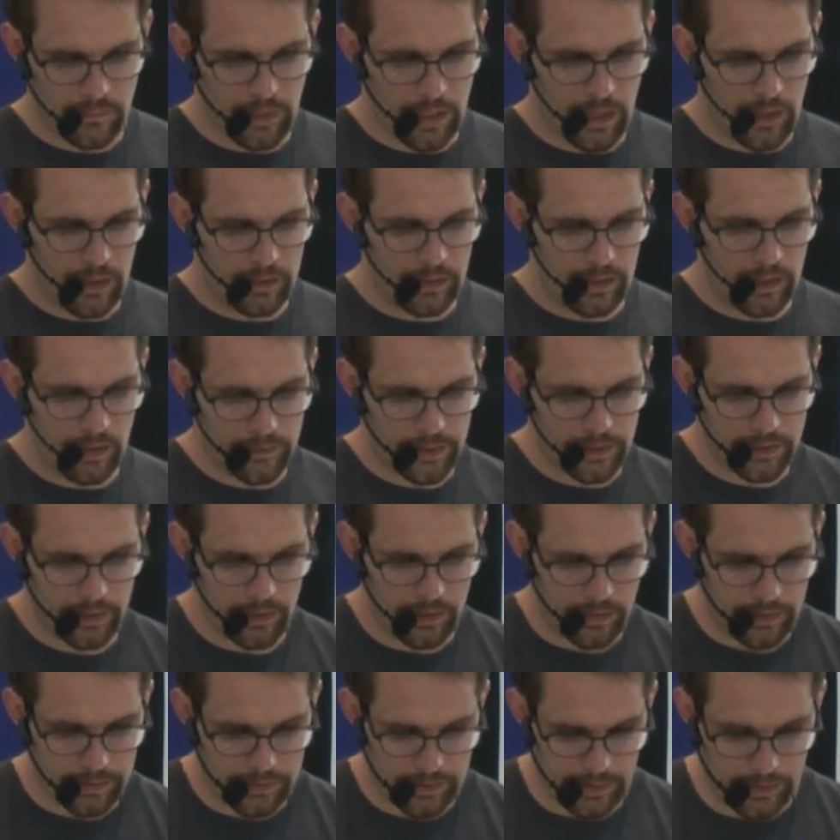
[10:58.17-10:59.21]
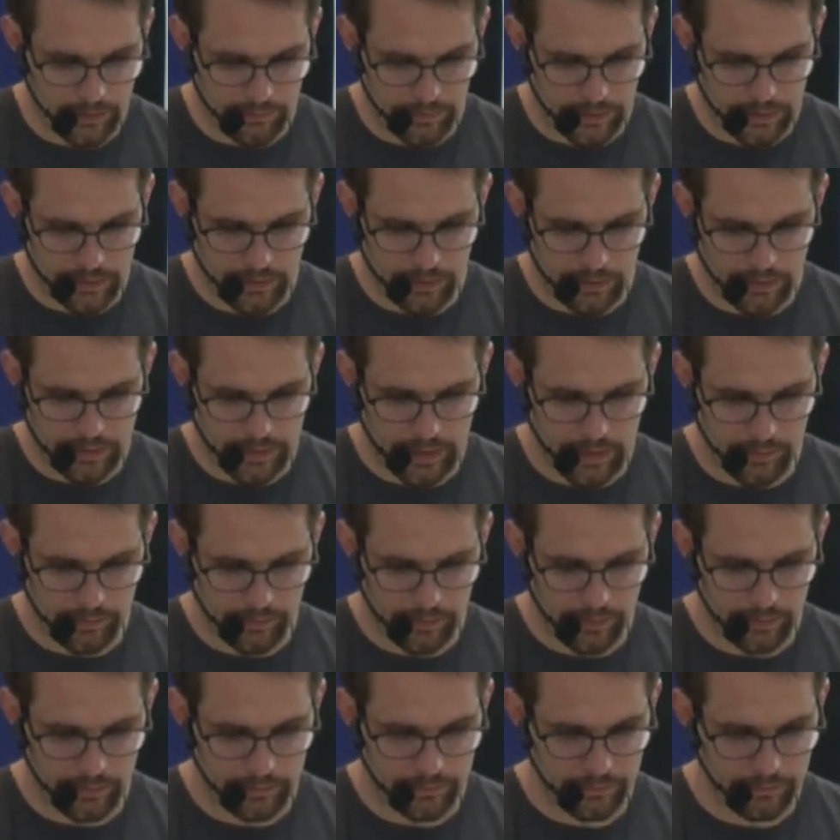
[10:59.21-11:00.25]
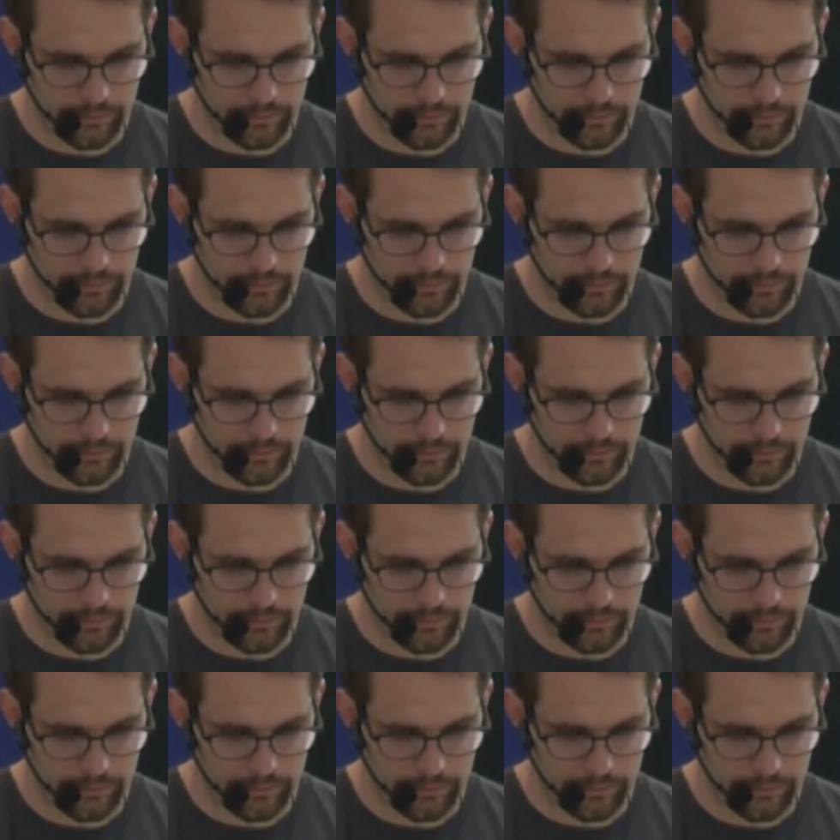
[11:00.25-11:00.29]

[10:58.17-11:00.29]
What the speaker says: And then I'm just going to say return sample.